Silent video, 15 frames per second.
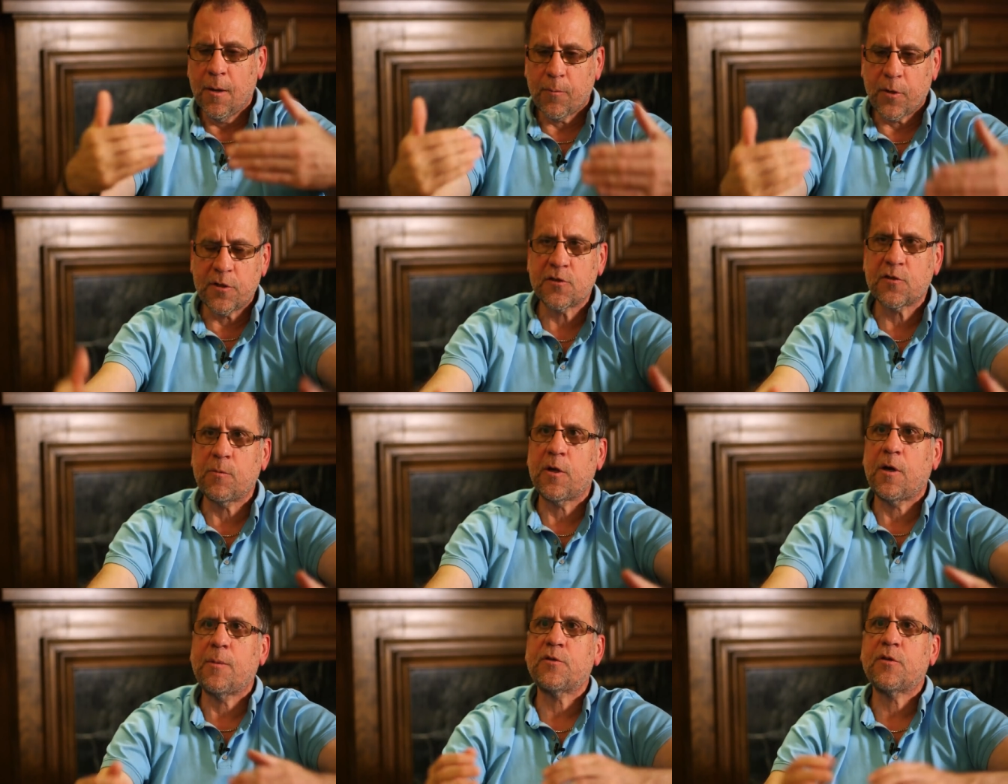
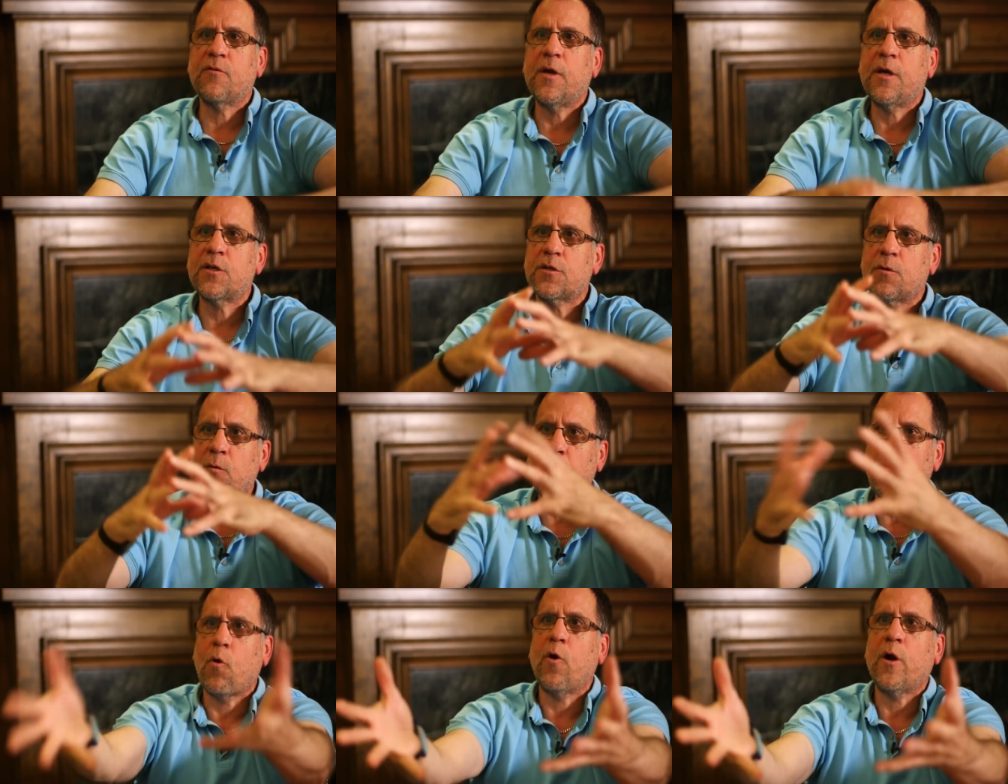participant observation,
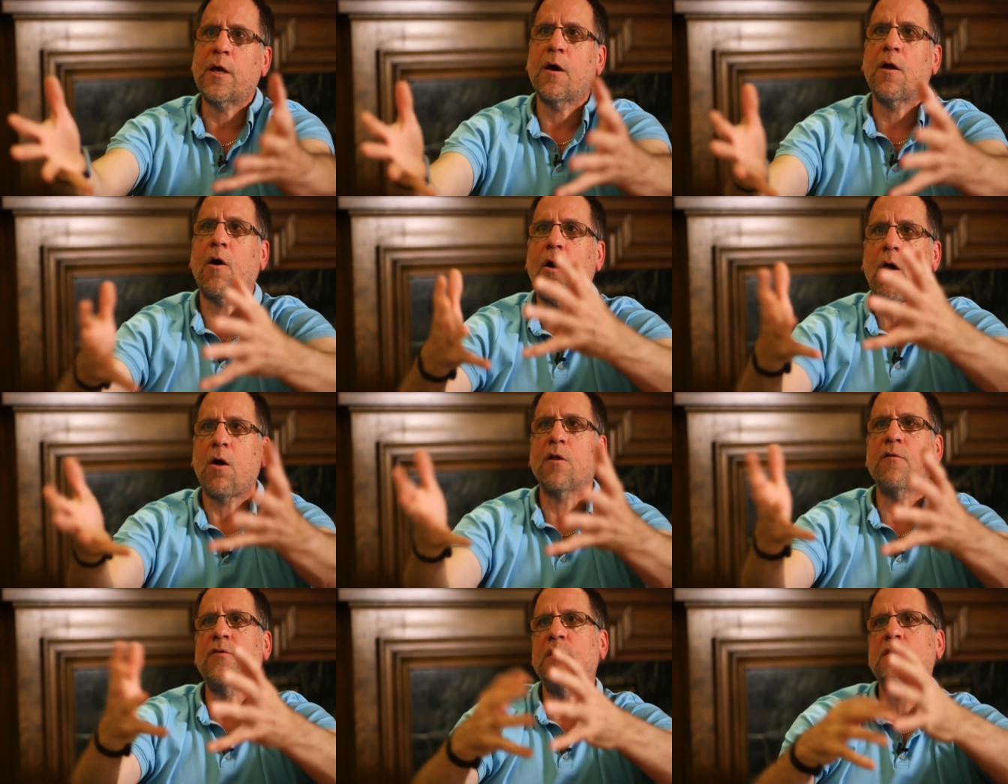reporting on
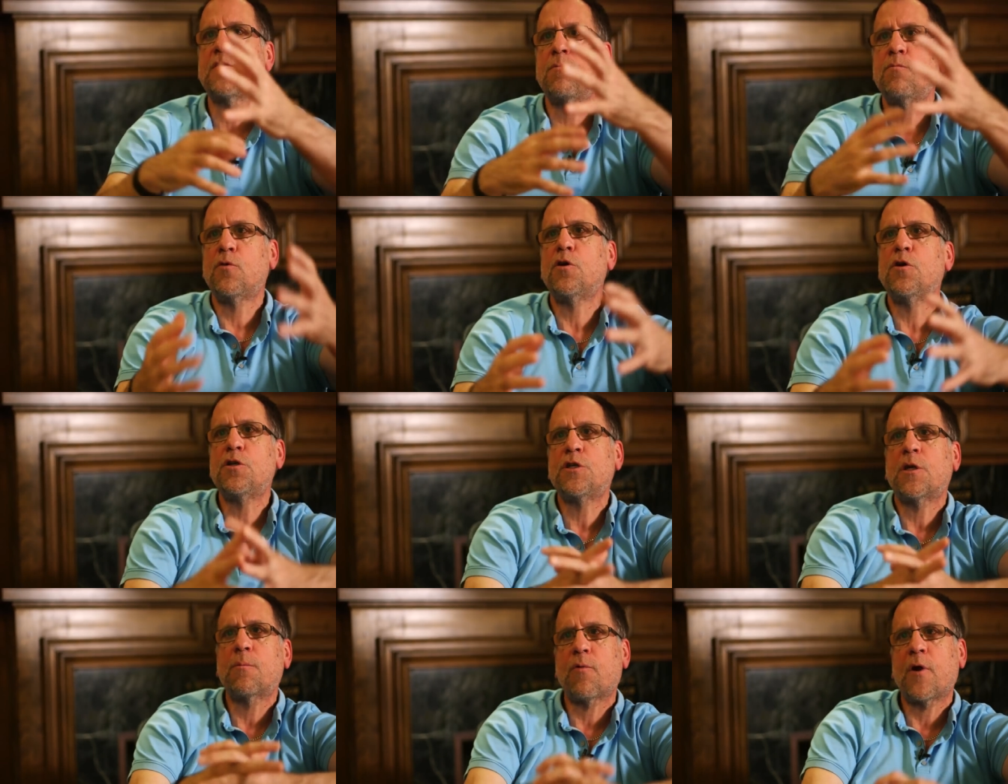all of these
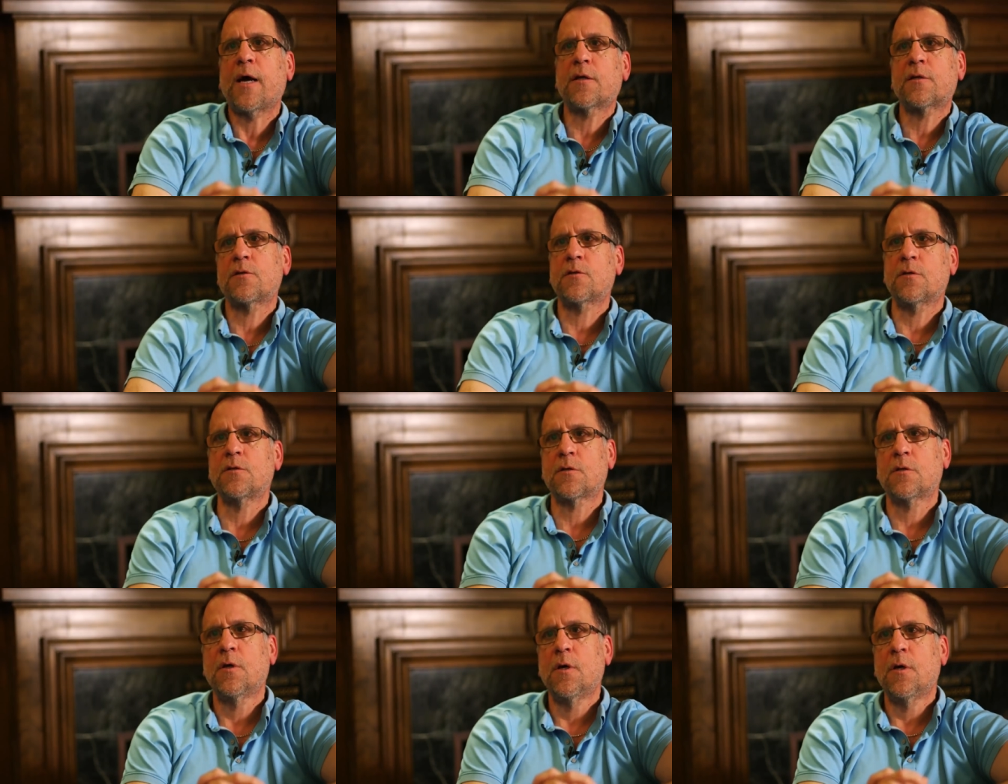emerging
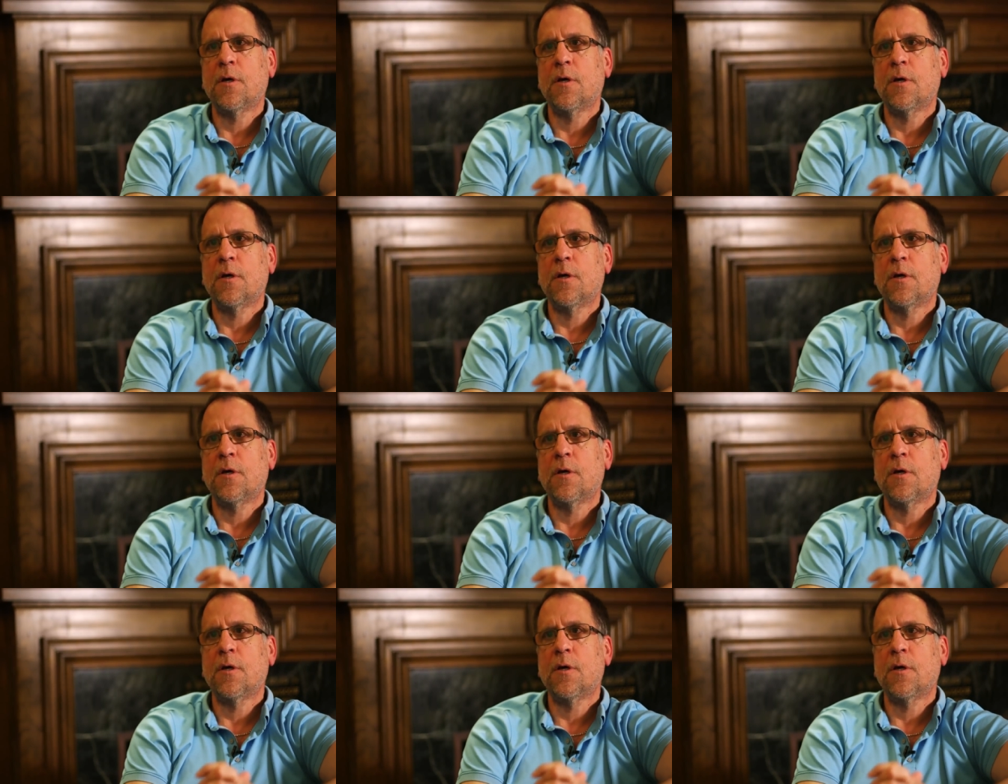practices.